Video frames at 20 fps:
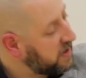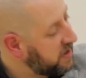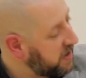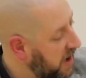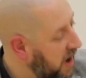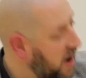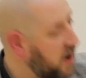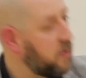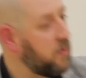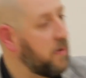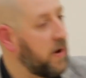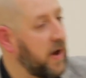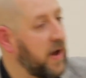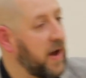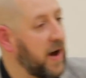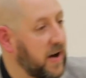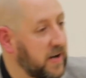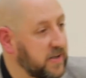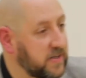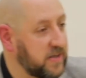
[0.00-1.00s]
Yahweh
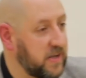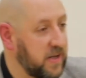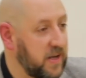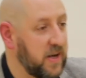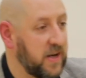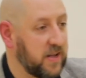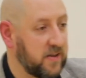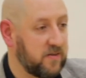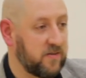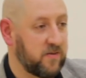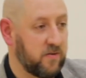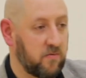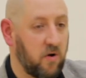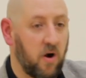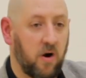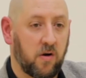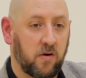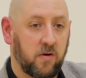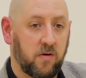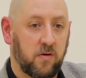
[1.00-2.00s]
as he hits the
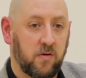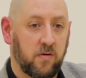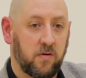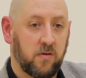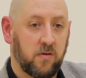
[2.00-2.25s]
rock.